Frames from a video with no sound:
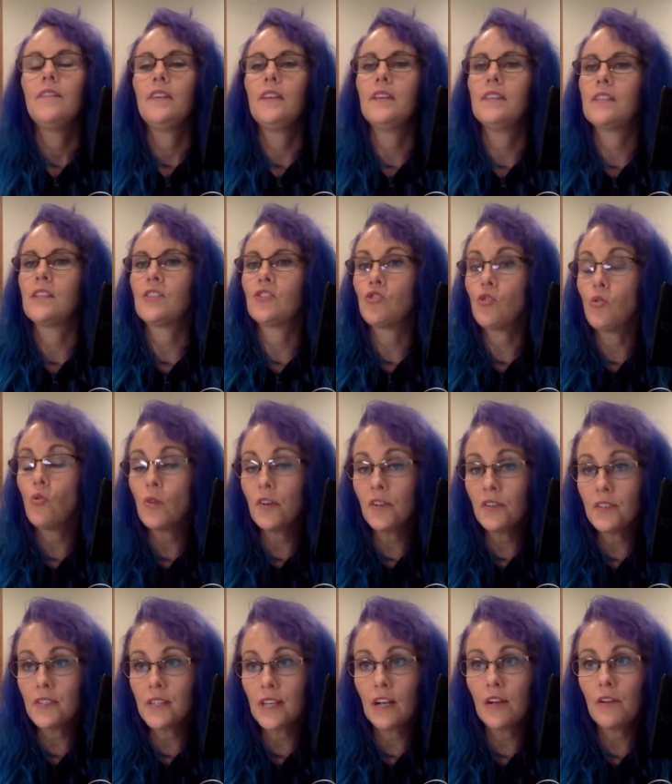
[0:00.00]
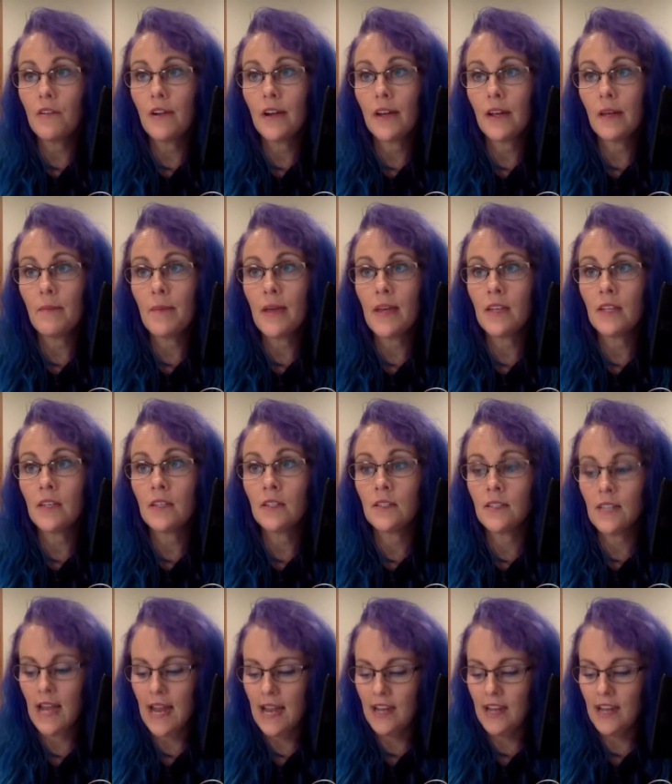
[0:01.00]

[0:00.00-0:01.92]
the essential oils that I recommend,